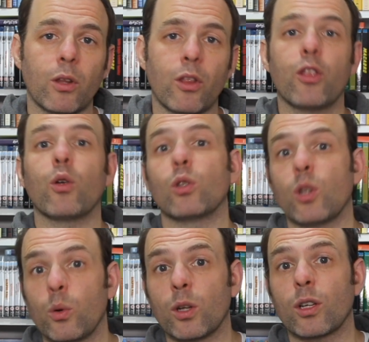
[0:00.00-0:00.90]
thawed
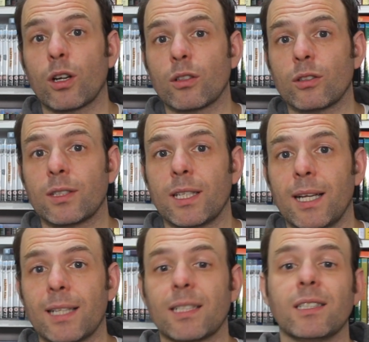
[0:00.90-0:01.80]
out in current day
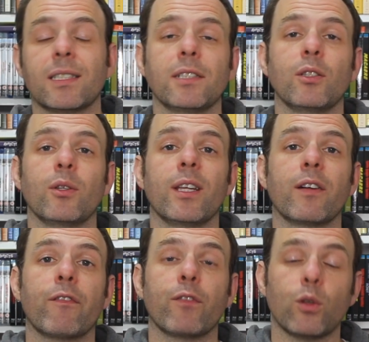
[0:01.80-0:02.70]
and continue their
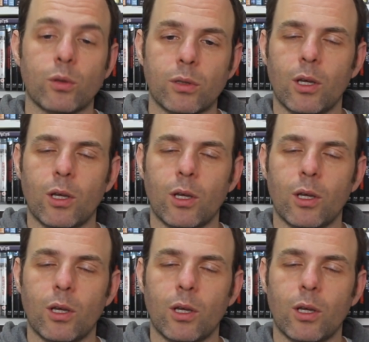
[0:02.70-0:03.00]
feud.